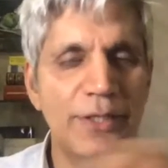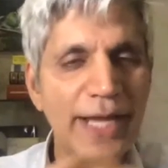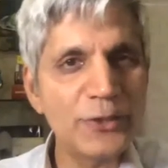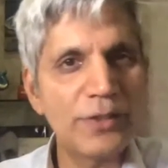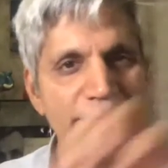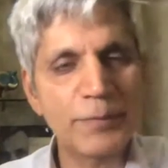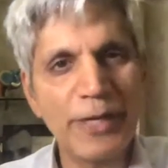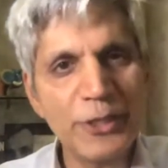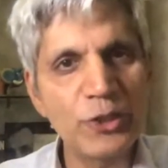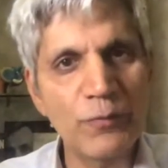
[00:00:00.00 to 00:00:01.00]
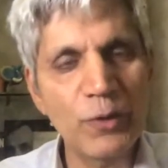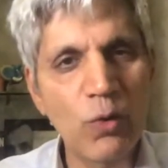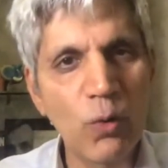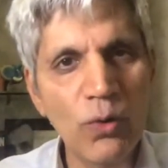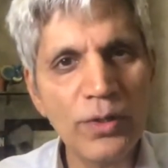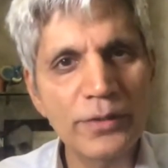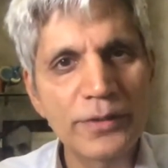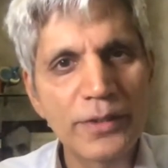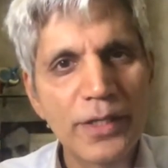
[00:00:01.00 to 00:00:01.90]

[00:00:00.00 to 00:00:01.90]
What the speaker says: natural expression of your core,